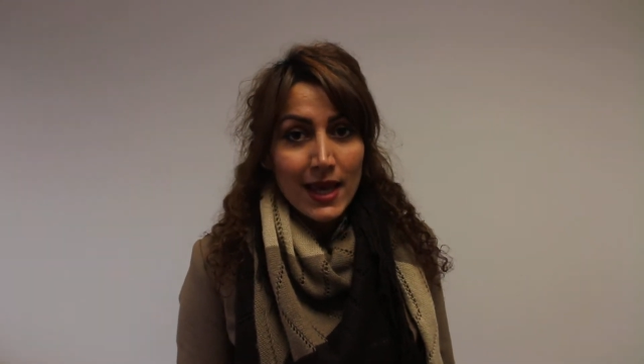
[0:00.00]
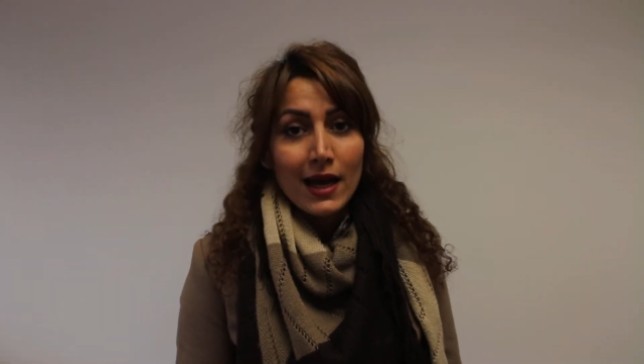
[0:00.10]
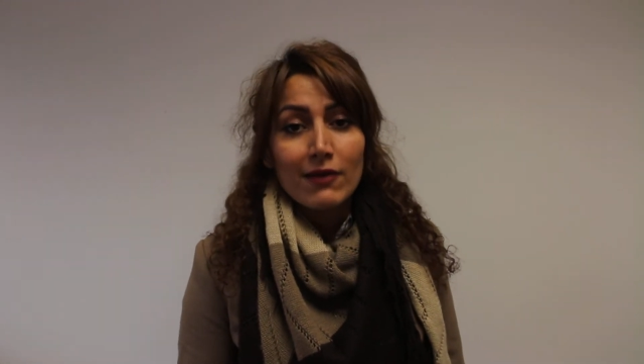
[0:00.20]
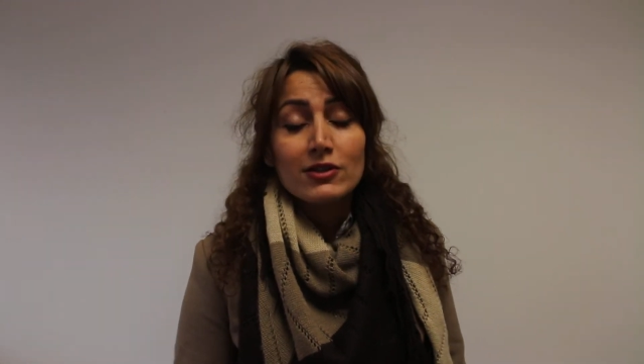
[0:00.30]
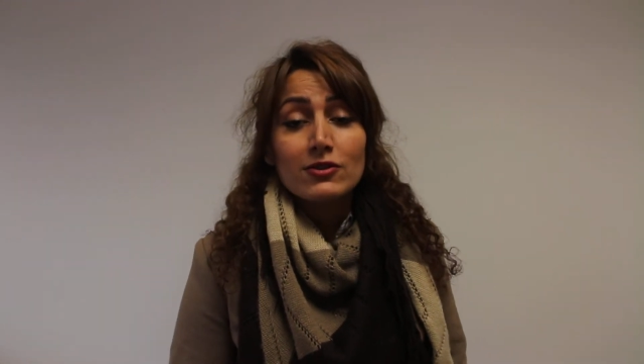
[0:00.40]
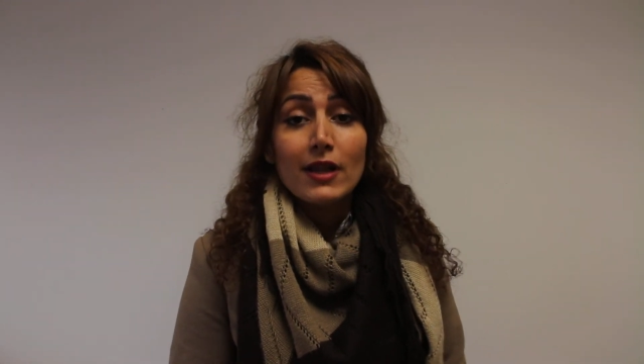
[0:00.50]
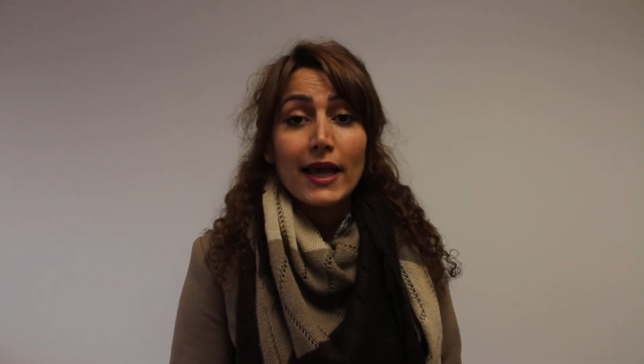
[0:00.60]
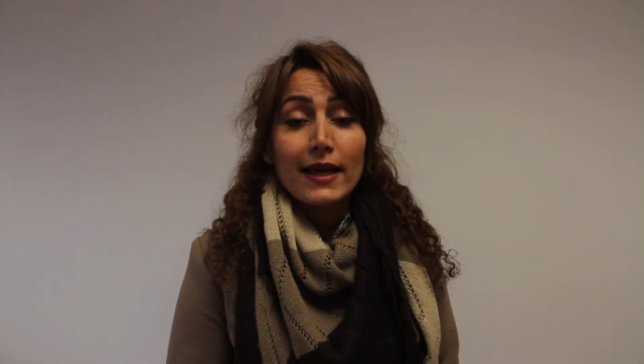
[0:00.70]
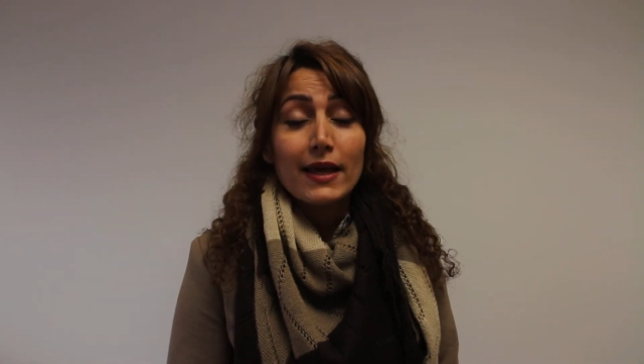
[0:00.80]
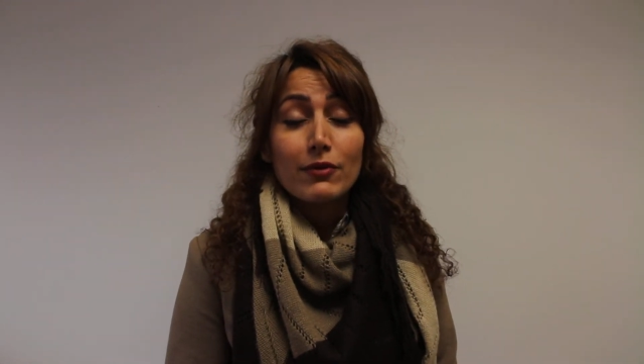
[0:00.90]
I want
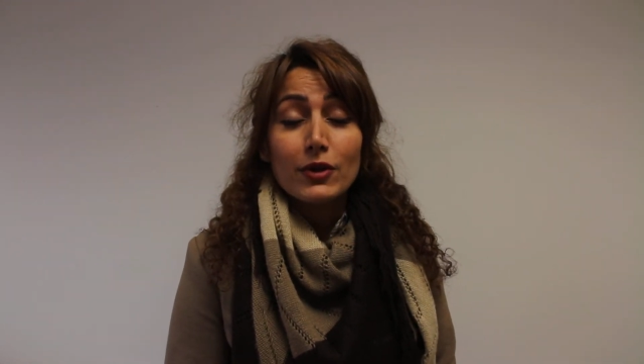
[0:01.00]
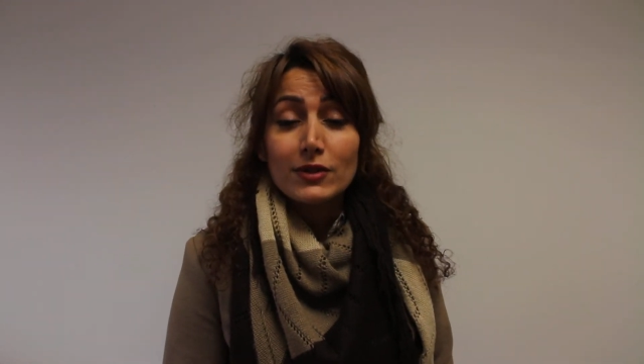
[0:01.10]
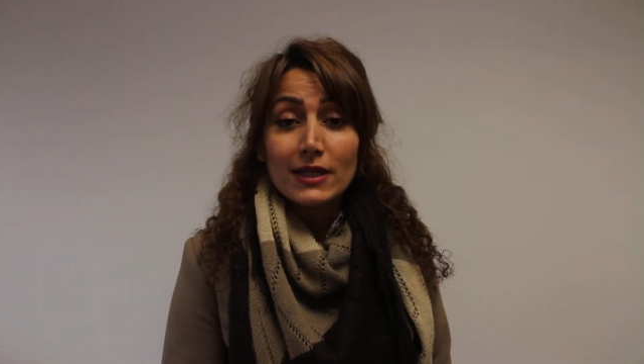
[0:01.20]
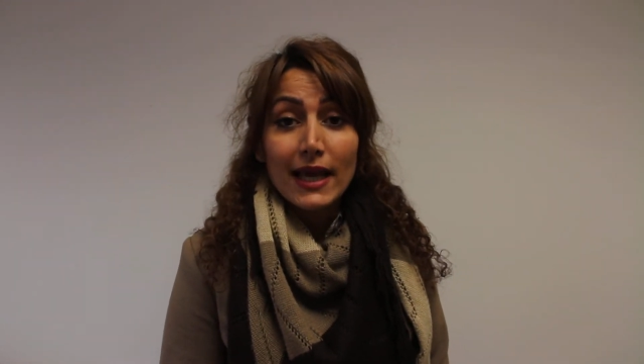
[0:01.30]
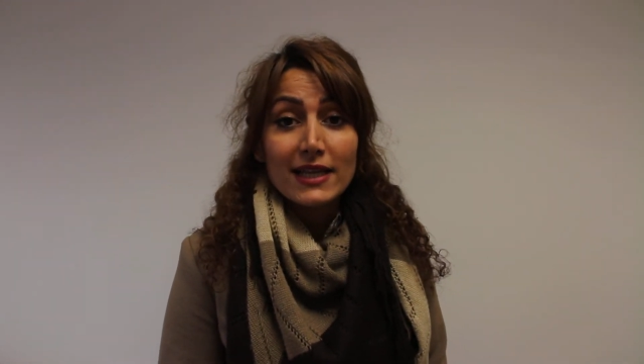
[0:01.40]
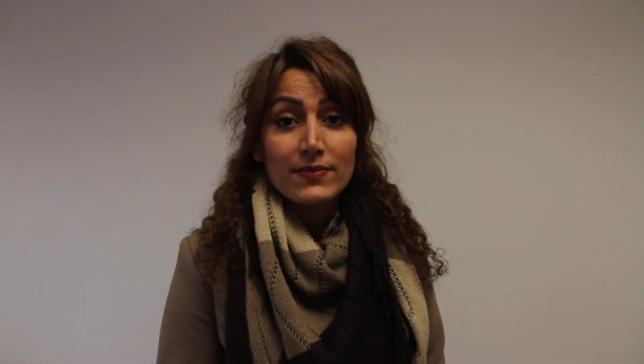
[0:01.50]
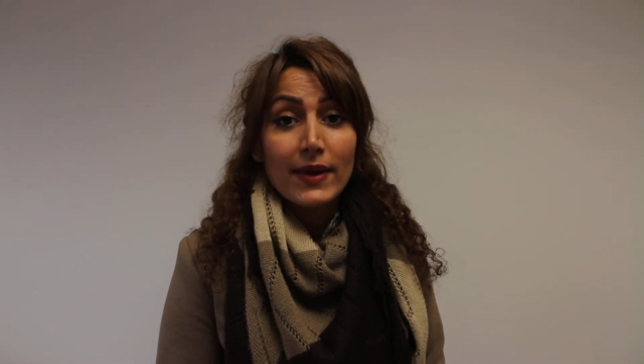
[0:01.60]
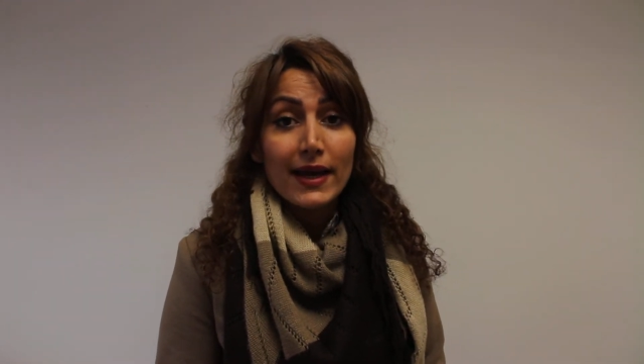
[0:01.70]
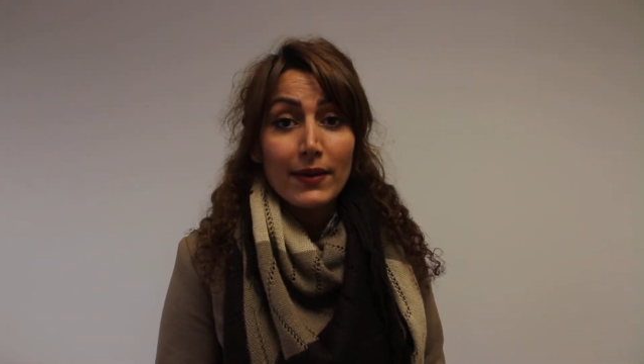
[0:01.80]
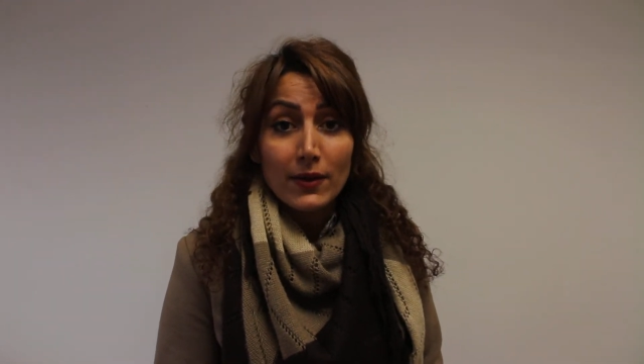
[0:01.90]
to utilize
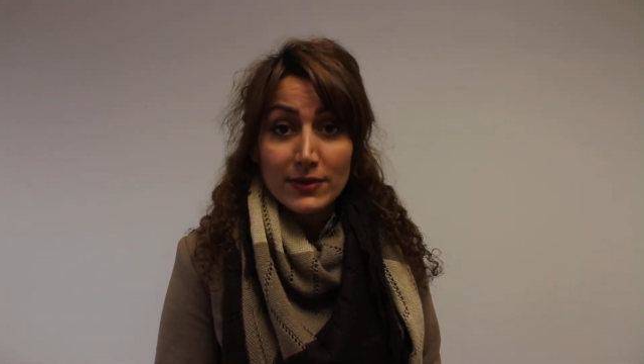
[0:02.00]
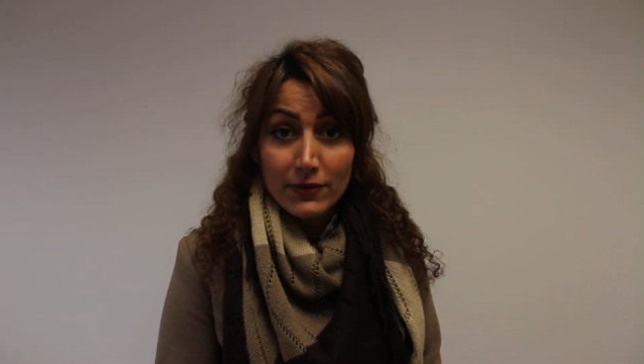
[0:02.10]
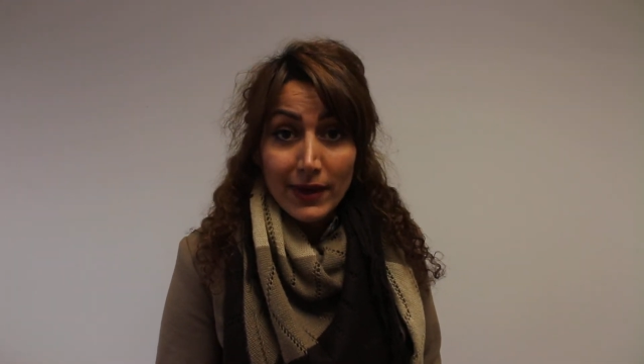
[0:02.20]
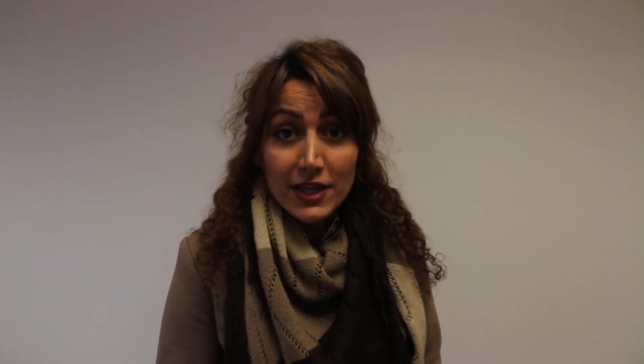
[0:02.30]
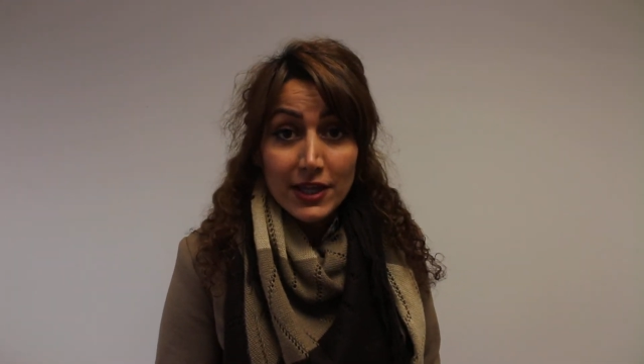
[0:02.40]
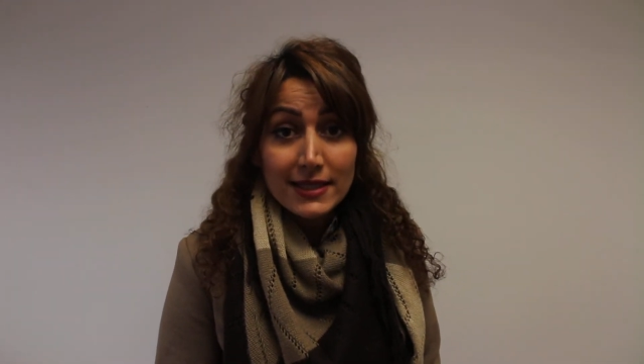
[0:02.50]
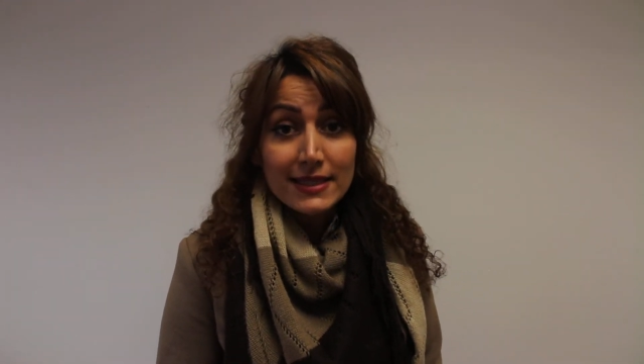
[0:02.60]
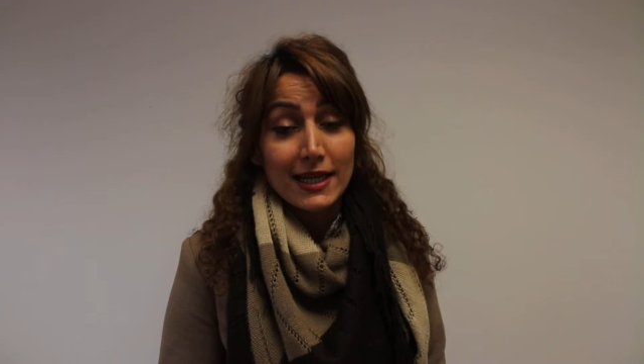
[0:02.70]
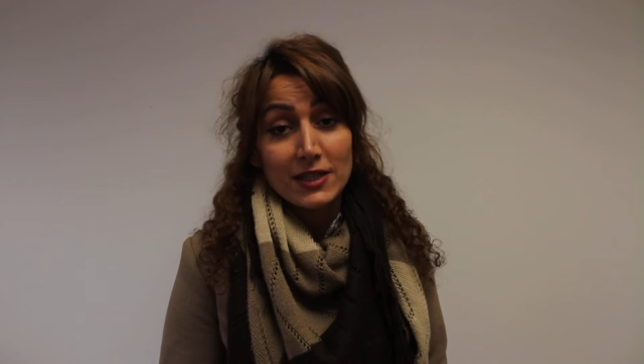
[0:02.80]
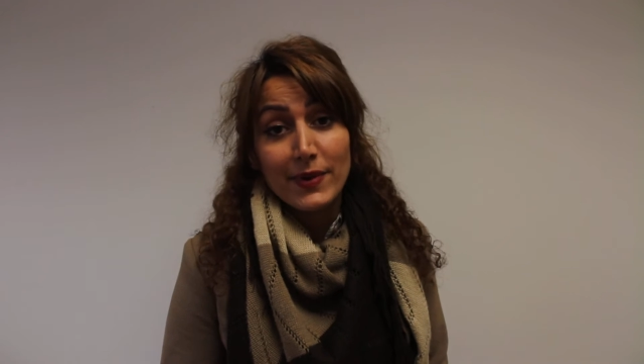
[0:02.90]
my observations
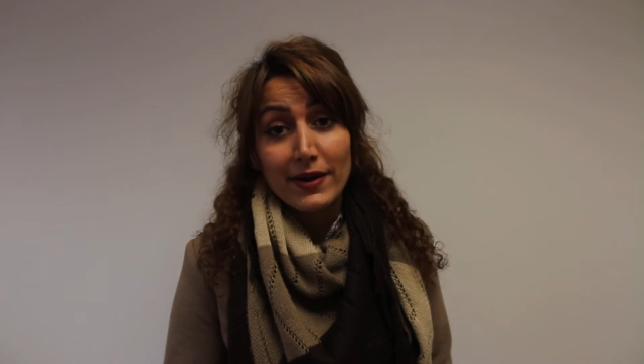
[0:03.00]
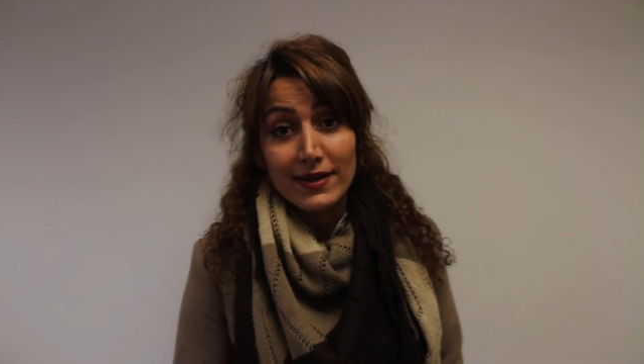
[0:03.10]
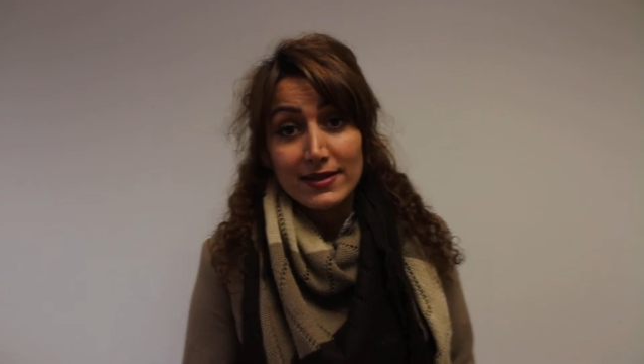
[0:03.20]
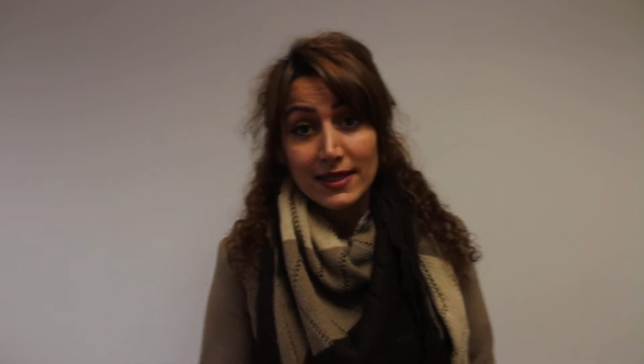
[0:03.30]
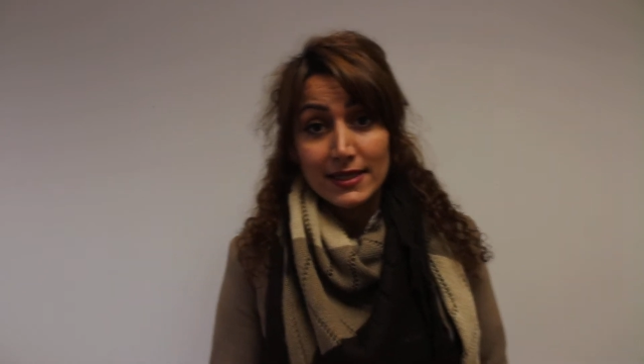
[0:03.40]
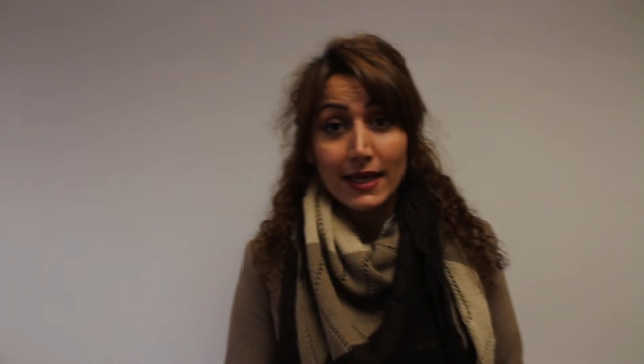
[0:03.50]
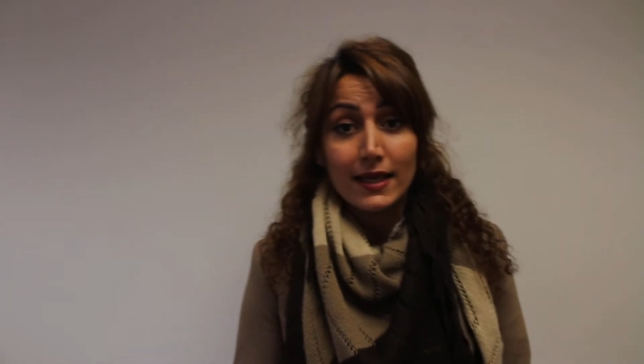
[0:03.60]
and experiences